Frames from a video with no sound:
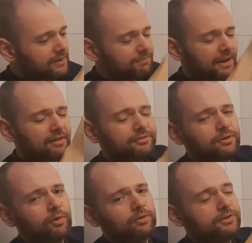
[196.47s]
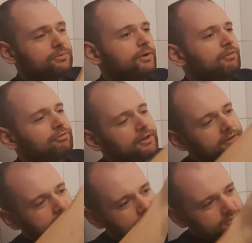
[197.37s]
path to all of this where
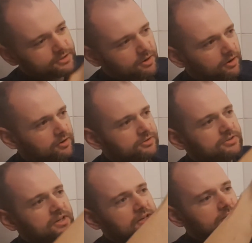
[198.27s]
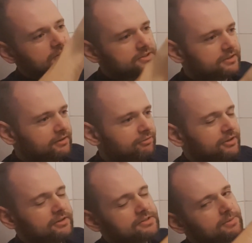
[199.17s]
Frederick just continuously
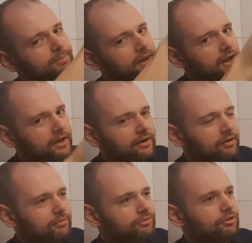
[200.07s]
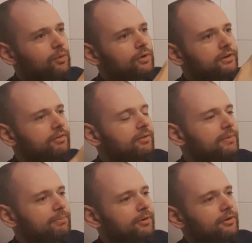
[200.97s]
feels the pain of slower
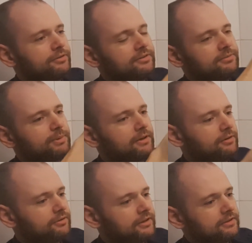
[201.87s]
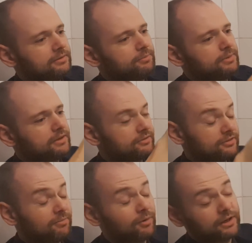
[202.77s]
development processes because
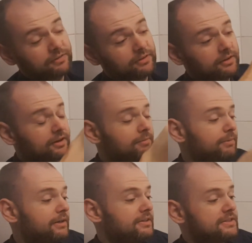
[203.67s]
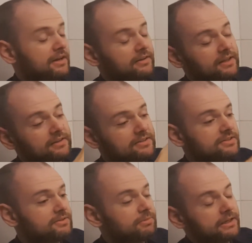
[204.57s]
someone in the company decided that this
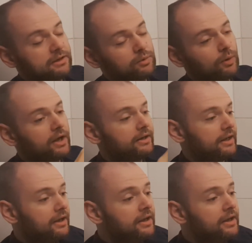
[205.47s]
is a really cool idea